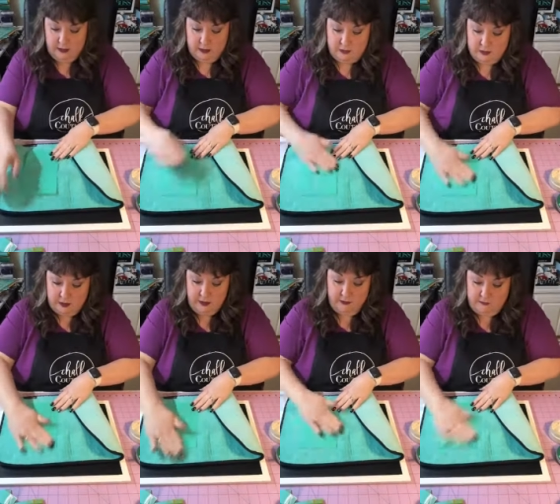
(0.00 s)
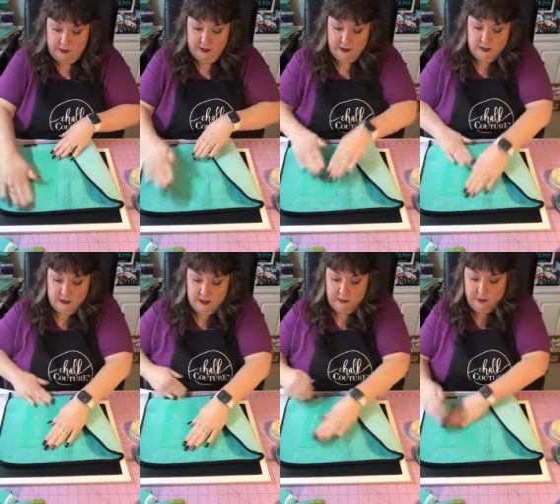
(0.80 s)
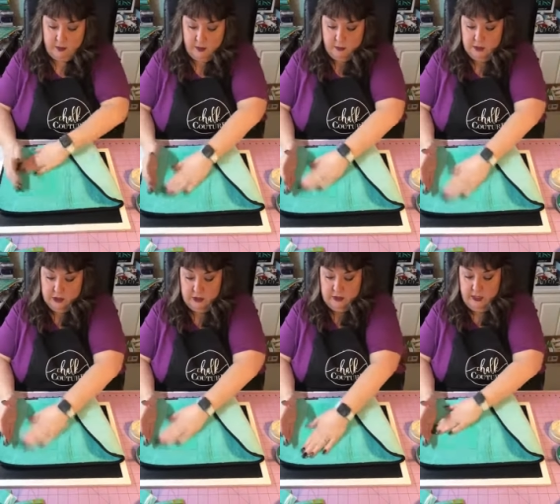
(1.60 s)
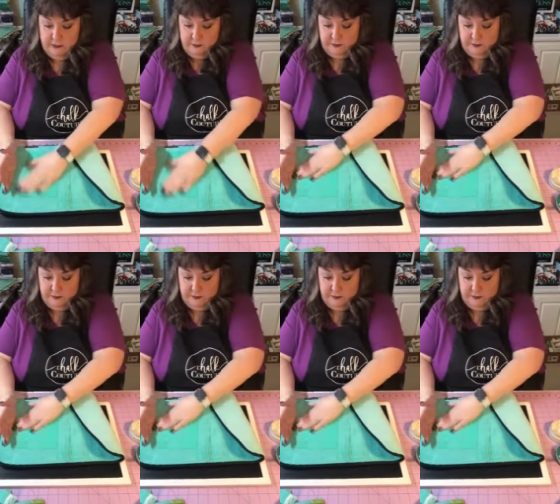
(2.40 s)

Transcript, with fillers: I'm just gonna fuzz this leprechaun wishes up.